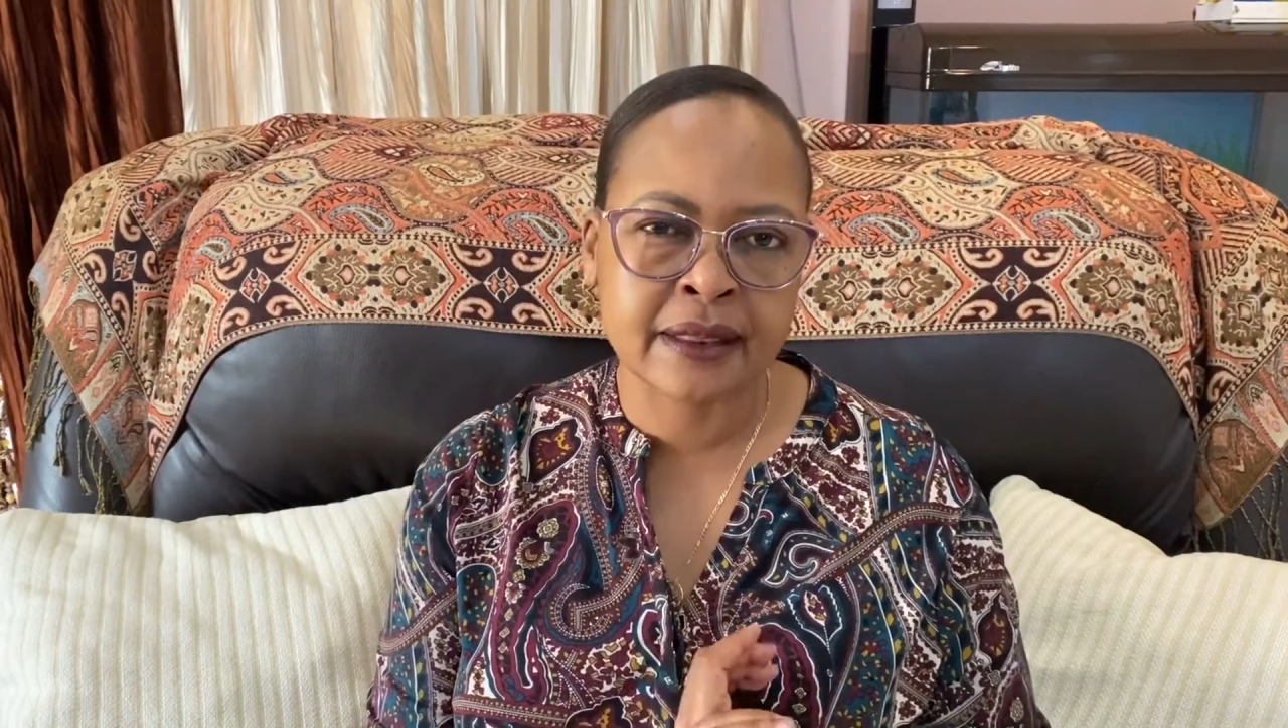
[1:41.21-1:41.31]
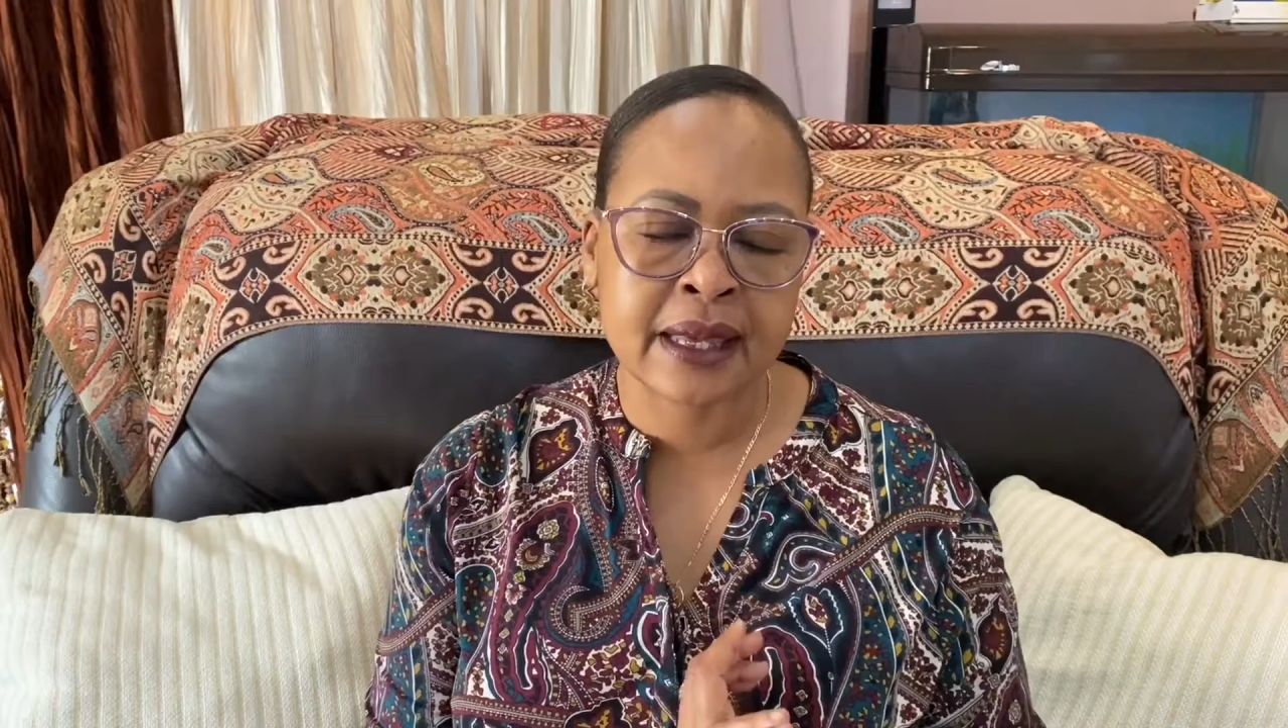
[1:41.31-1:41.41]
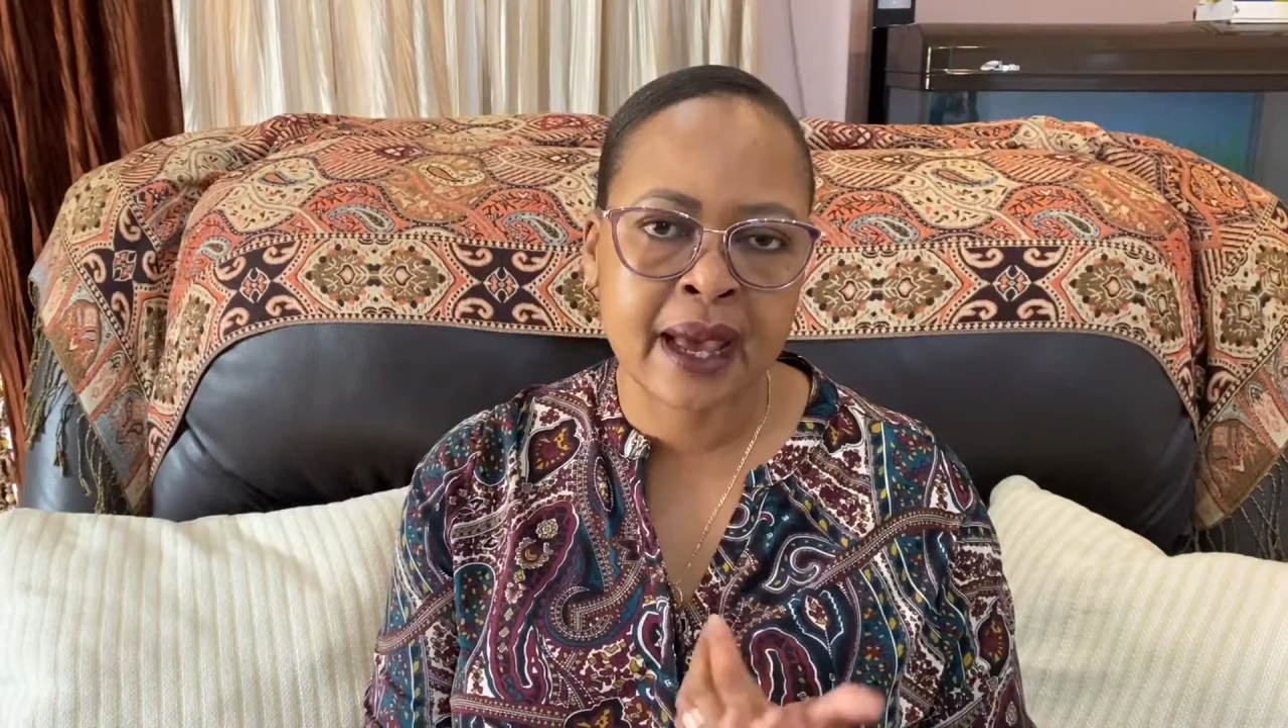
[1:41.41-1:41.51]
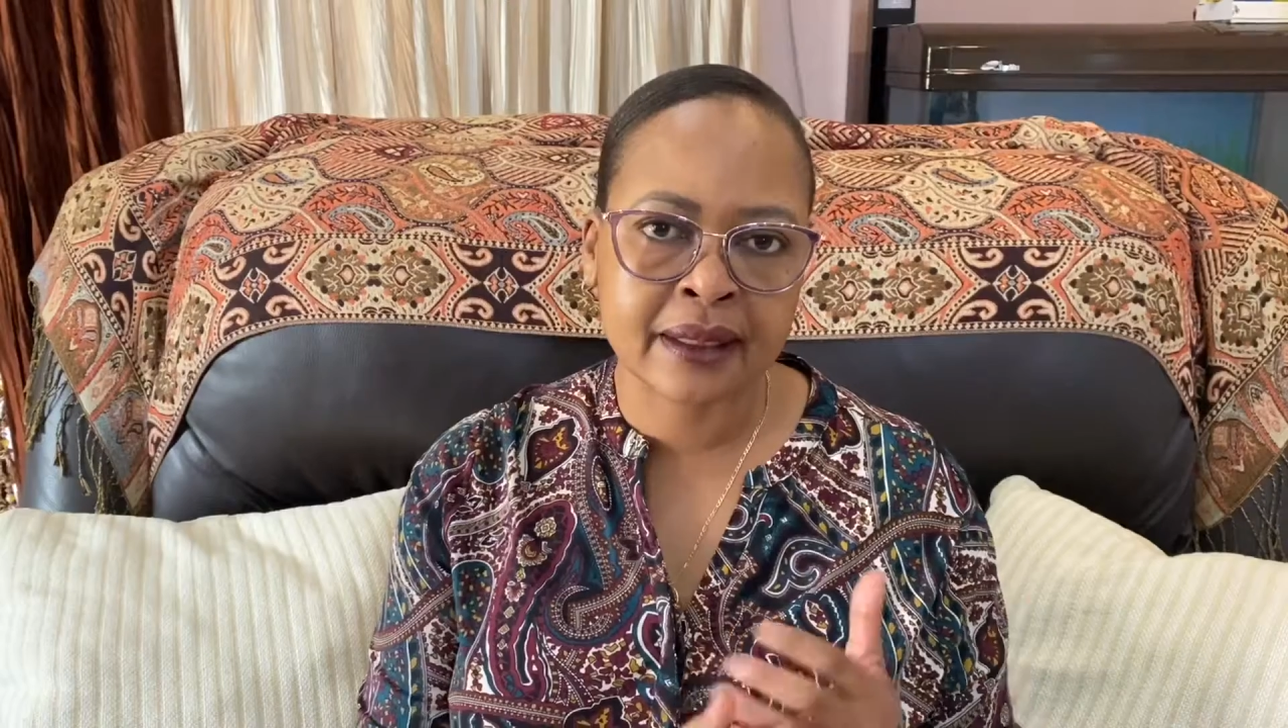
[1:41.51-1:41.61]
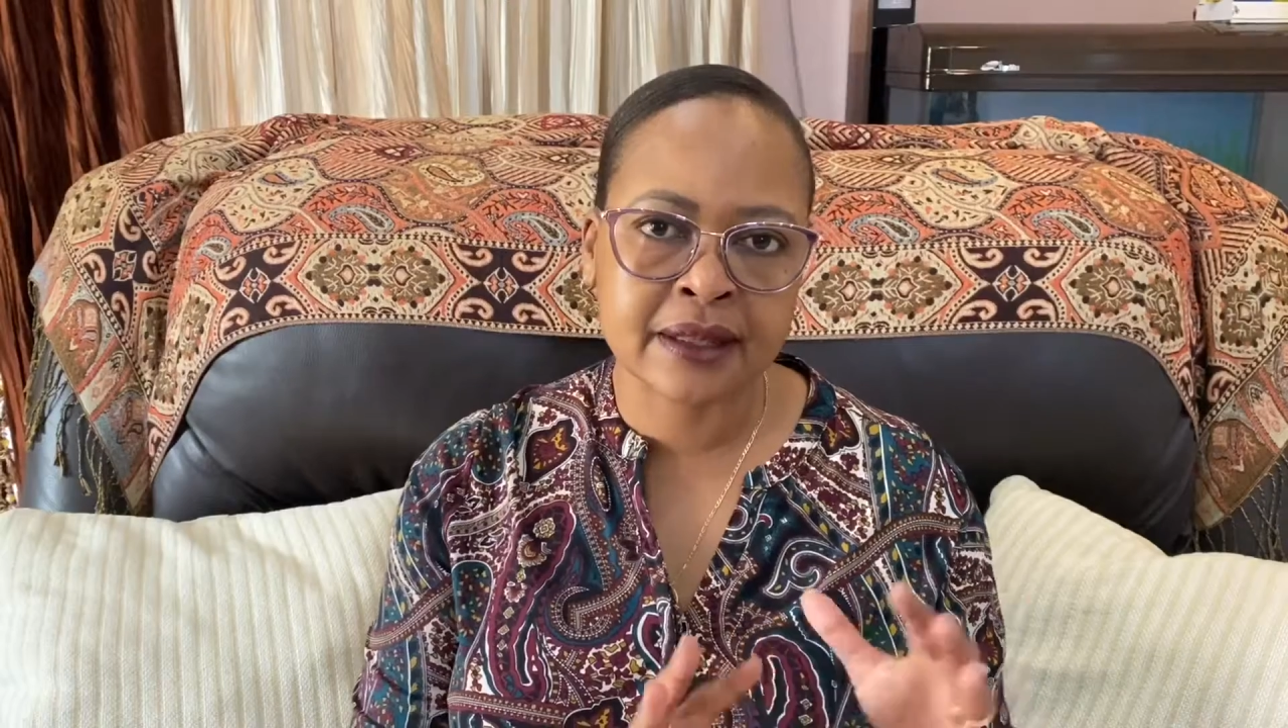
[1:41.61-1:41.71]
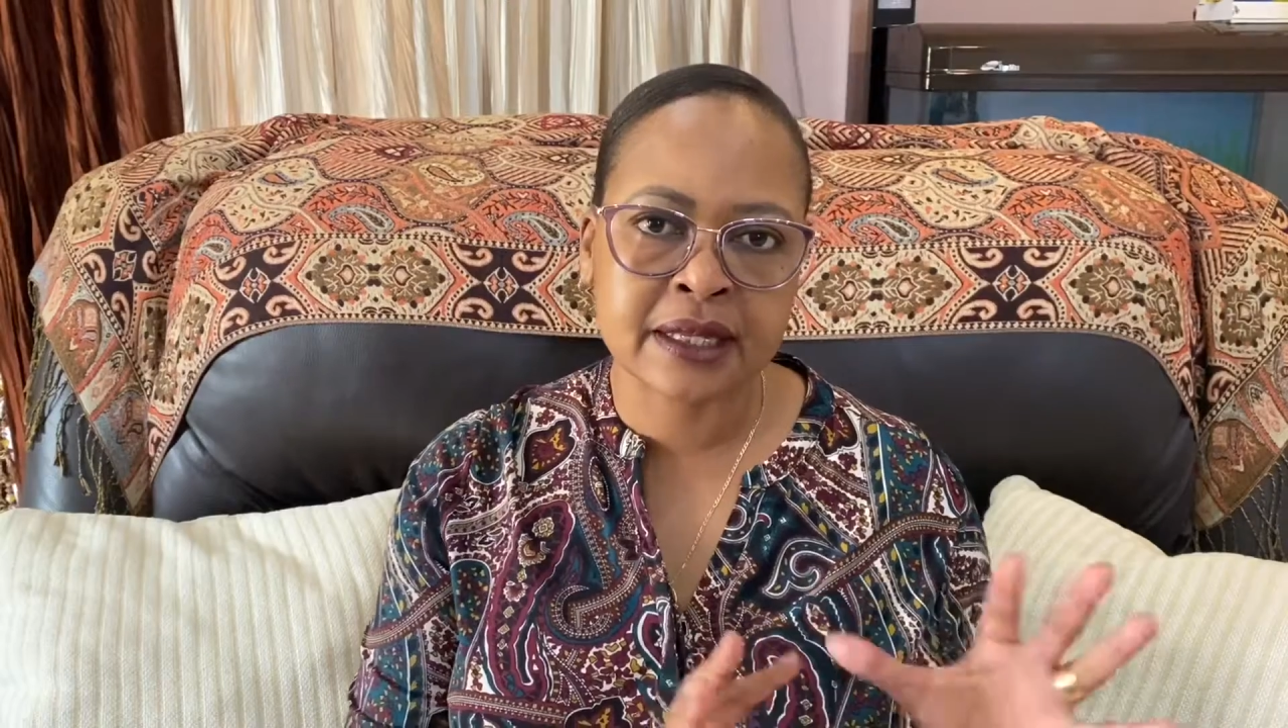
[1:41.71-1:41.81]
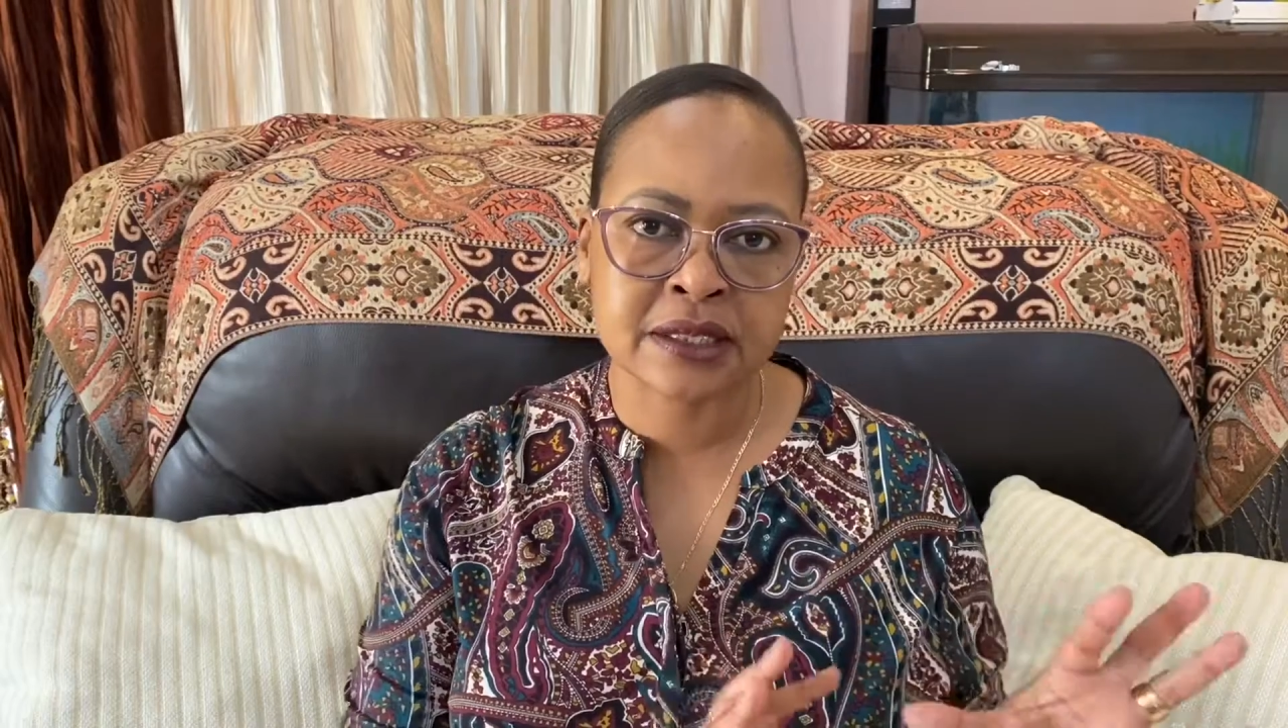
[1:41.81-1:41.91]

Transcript: other there's a